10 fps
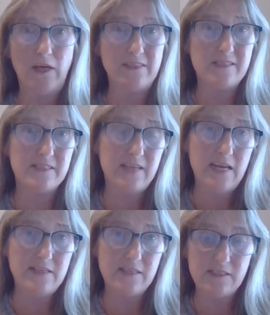
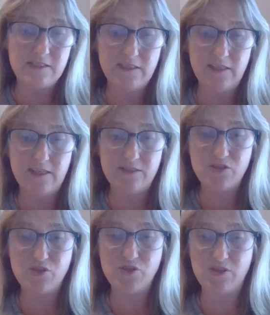understand it.
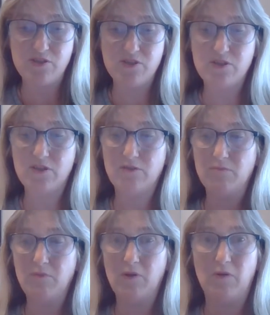It's just,
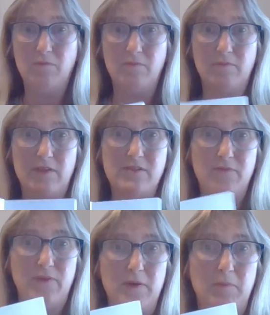it's a fair